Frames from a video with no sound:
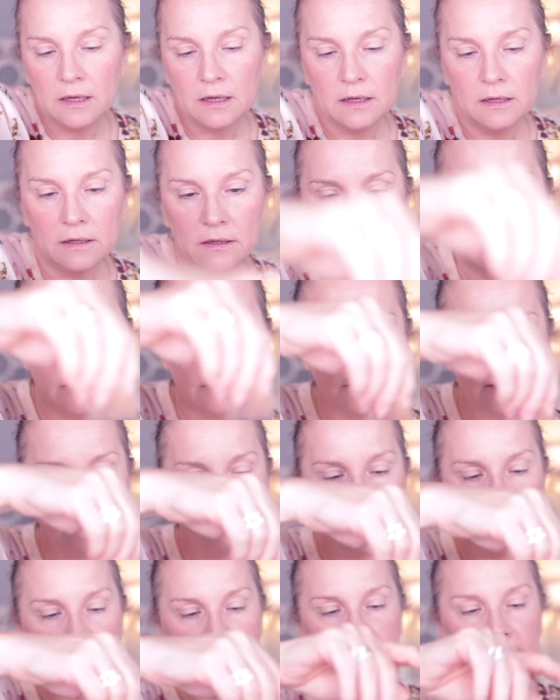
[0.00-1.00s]

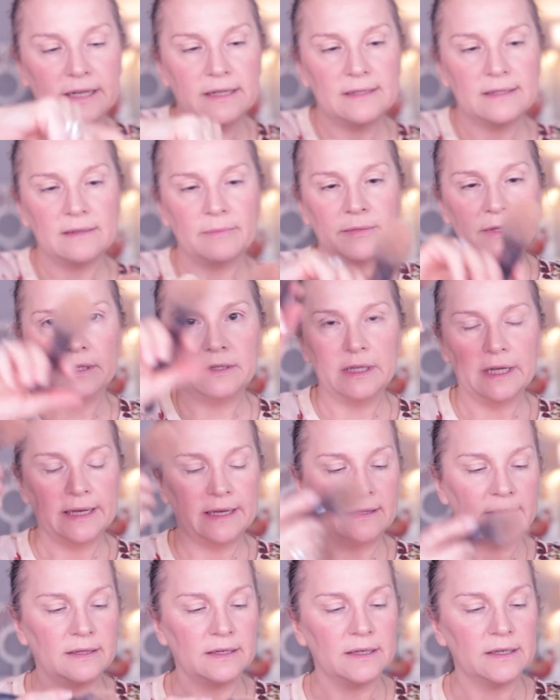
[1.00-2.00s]
I'm gonna take something
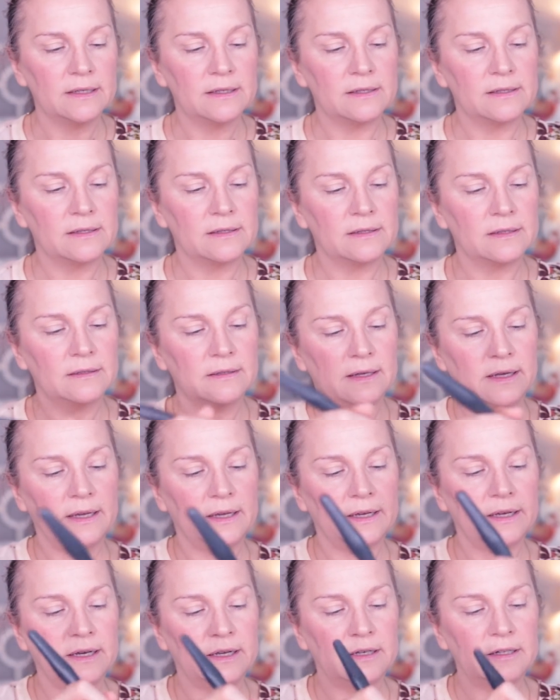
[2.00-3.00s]
like this
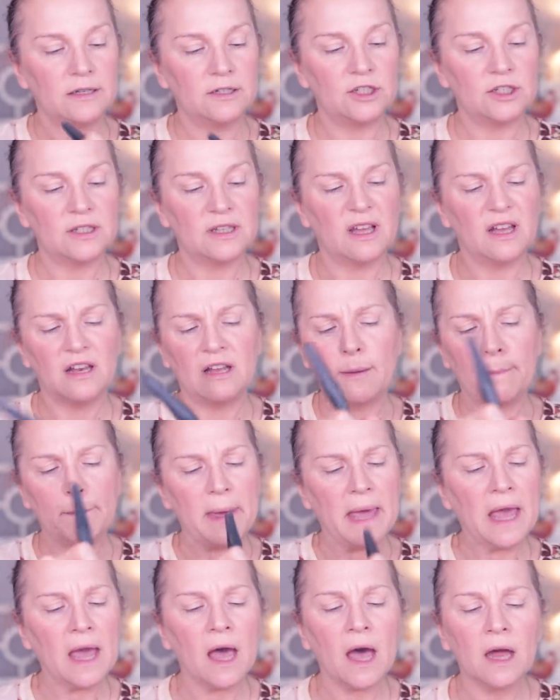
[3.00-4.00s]
and just kind of
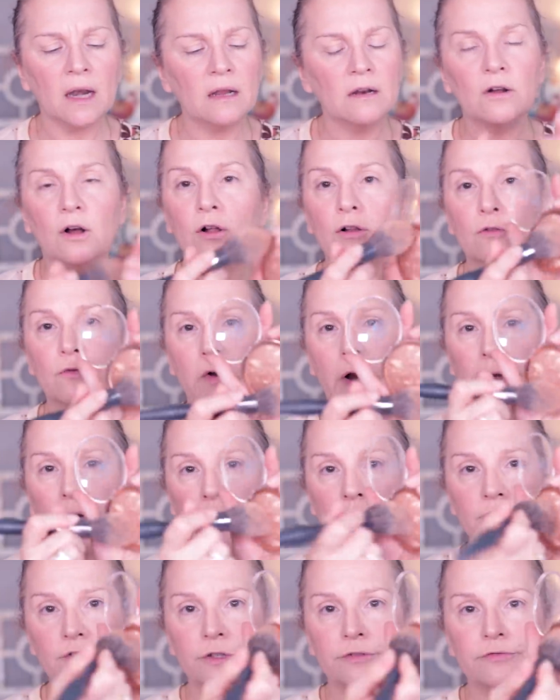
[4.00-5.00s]
pat it all
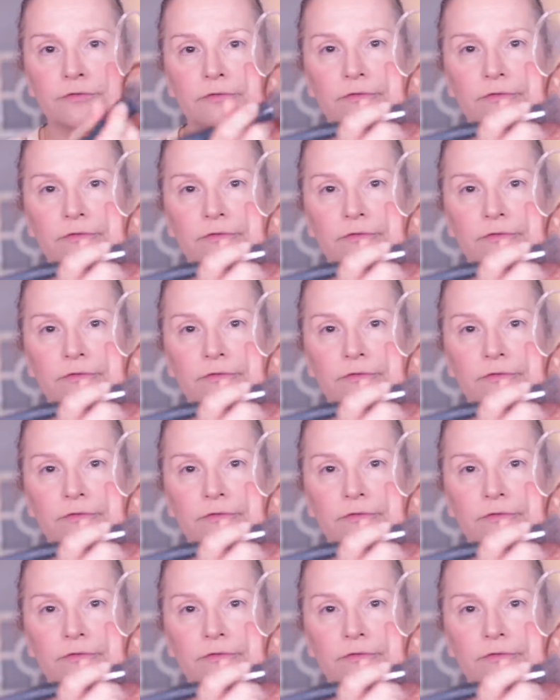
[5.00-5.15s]
around.